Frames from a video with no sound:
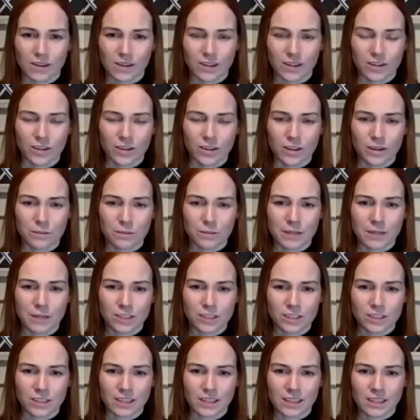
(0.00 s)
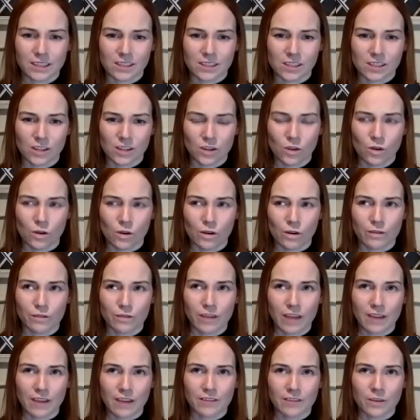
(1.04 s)
can only imagine that's a lot of
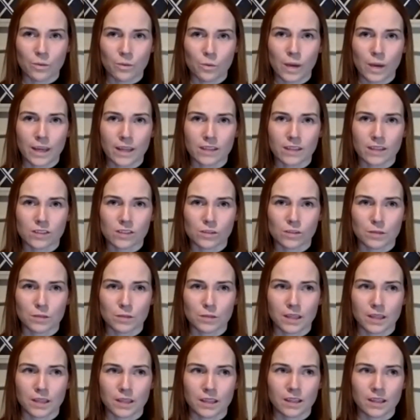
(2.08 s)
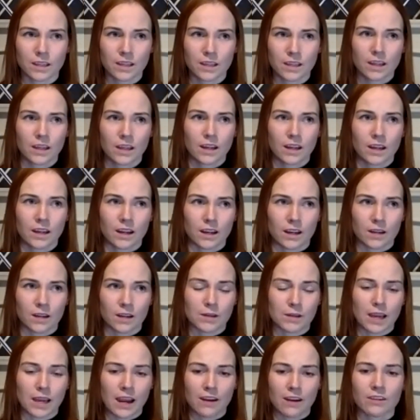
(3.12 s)
heavy weight to be
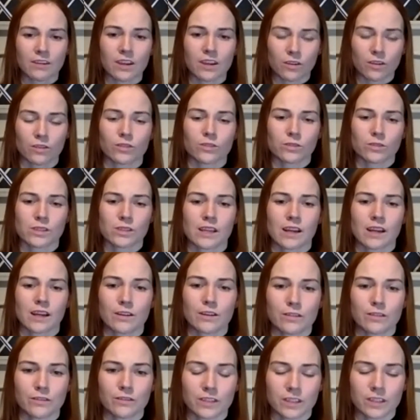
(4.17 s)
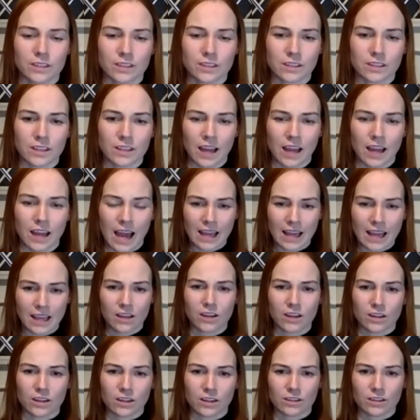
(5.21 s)
carrying on yourself, and that
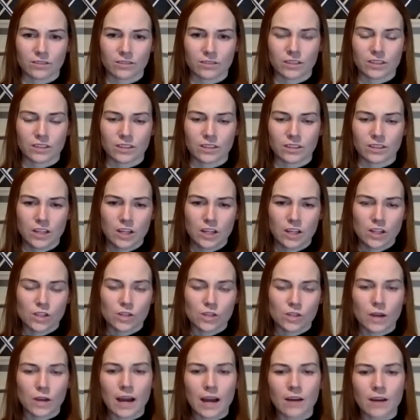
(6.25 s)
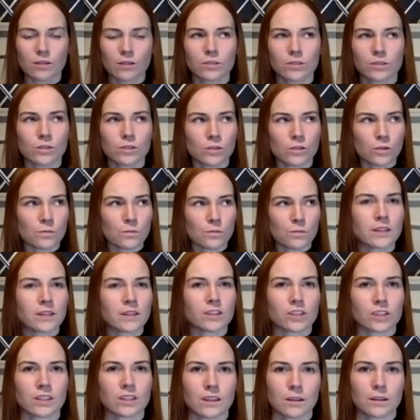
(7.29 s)
anger. And so, how you
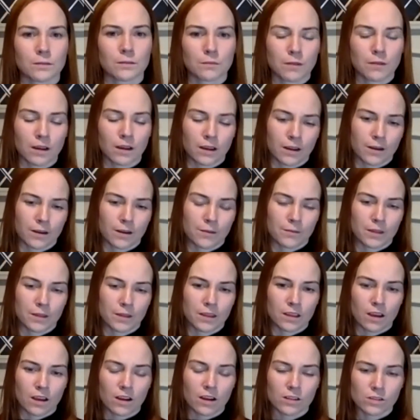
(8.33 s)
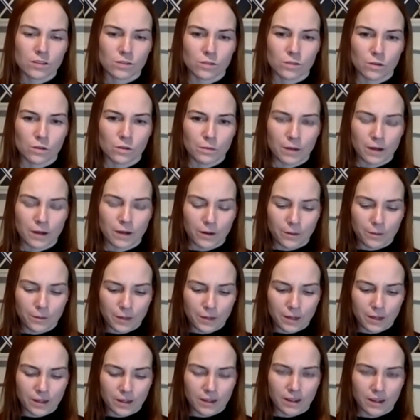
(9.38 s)
mentioned in the article about
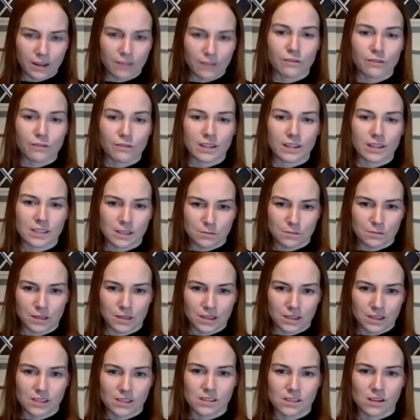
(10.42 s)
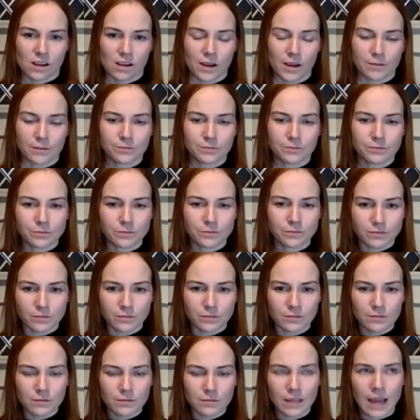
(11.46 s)
being a victim at this time,
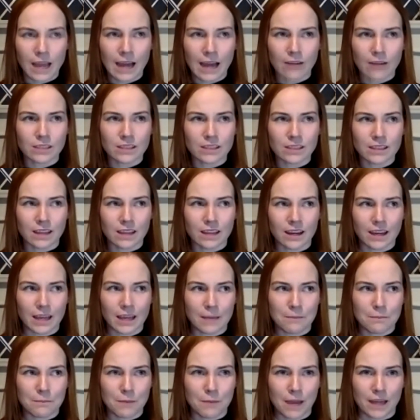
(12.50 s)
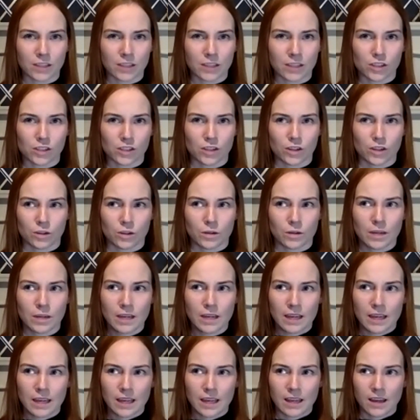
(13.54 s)
how did that impact you
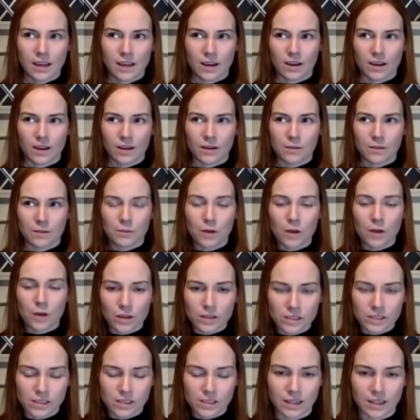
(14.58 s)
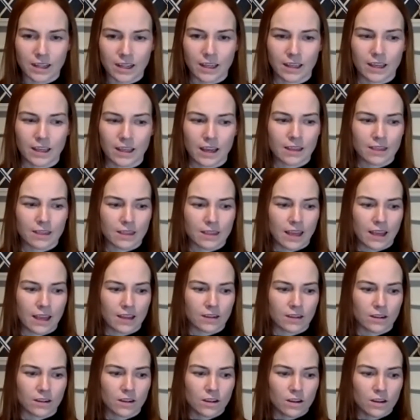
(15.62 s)
personally, and
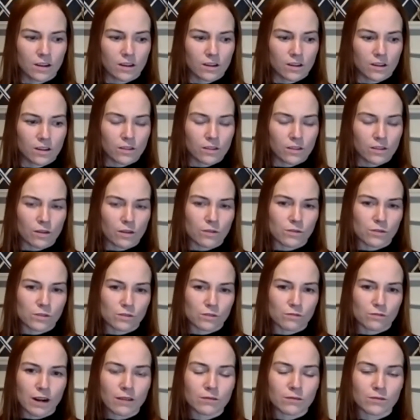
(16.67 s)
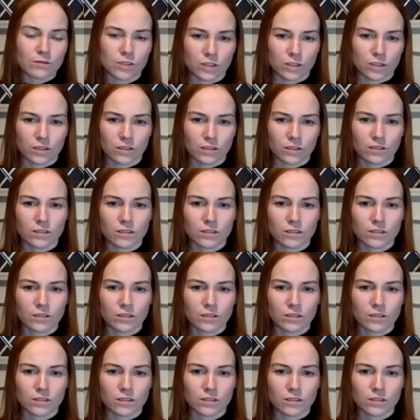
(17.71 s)
then those around you?